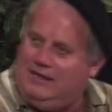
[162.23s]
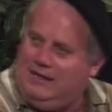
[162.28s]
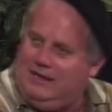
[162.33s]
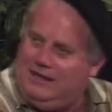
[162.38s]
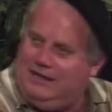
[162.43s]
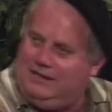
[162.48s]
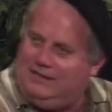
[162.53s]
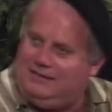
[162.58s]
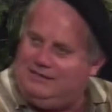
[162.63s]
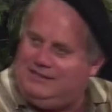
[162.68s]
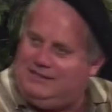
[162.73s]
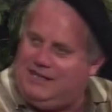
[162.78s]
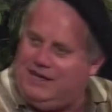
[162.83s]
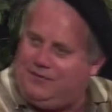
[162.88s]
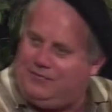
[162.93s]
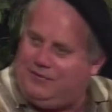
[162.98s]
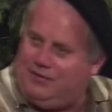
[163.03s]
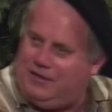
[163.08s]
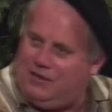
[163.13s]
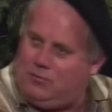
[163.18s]
it is
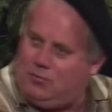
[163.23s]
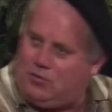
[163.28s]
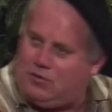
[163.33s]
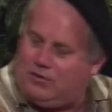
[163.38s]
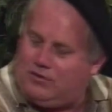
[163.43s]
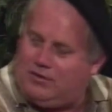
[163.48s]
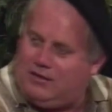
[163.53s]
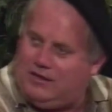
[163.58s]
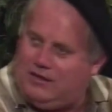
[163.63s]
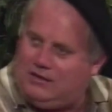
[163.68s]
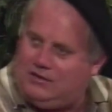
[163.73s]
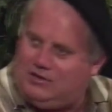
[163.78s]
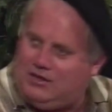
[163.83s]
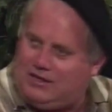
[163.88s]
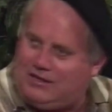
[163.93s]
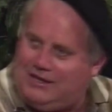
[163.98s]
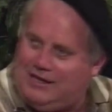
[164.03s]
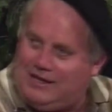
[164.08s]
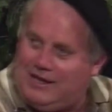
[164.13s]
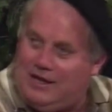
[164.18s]
definitely worth
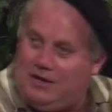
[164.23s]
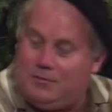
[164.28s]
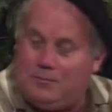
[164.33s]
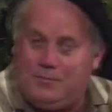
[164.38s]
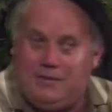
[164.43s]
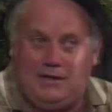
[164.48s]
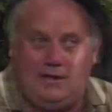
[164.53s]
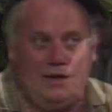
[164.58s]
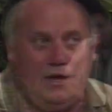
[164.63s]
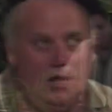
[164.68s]
checking out. But